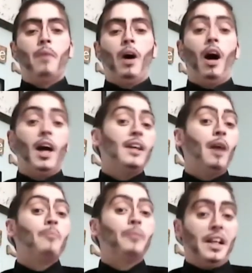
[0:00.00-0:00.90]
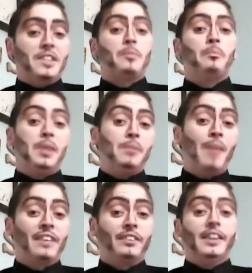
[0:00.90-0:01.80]
I am less
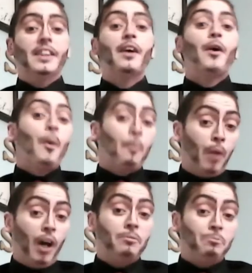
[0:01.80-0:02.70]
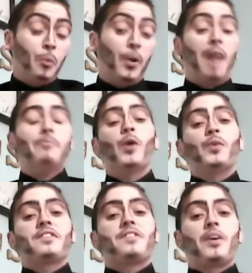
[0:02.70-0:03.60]
B-manly, but when I'm known
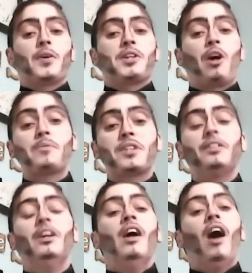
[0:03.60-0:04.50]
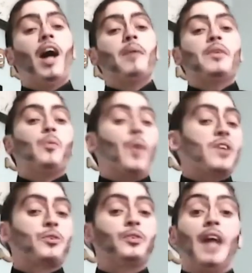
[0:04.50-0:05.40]
as Sarah Thompson, I'm the
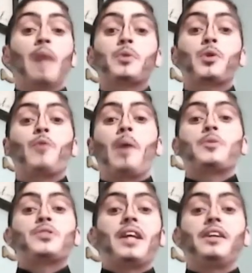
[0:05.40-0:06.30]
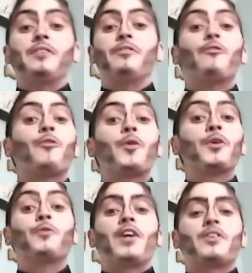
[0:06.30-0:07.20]
Western Labrador representative for the
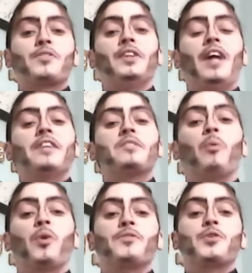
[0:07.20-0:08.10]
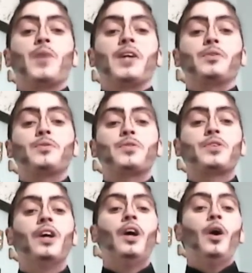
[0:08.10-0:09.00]
Writers Alliance Board of
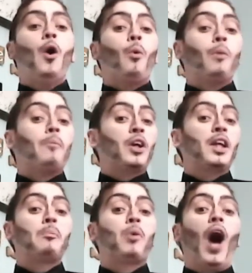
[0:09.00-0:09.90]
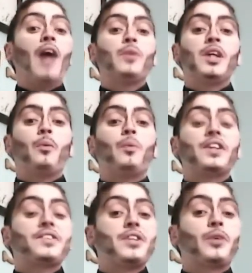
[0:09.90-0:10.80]
Directors. We're marking Pride Week with a
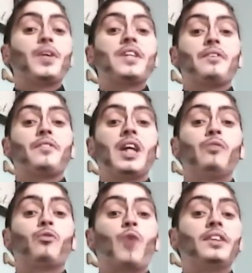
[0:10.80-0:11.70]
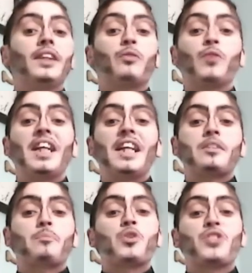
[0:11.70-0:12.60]
series of kid-friendly readings
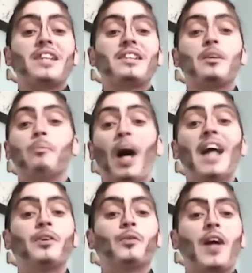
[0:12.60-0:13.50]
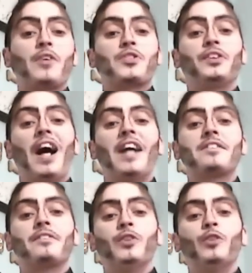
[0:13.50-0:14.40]
presented by the Writers Alliance
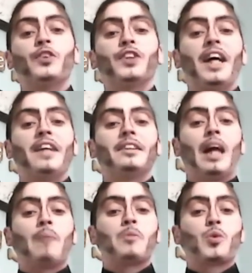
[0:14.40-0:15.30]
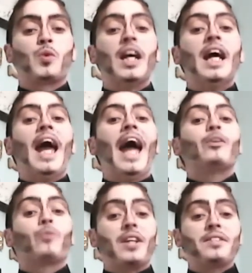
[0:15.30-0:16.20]
of Newfoundland and Labrador
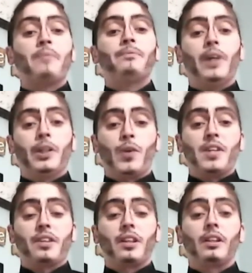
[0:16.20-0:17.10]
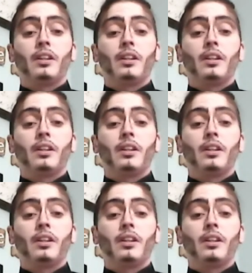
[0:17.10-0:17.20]
and Raise Up Fundraising.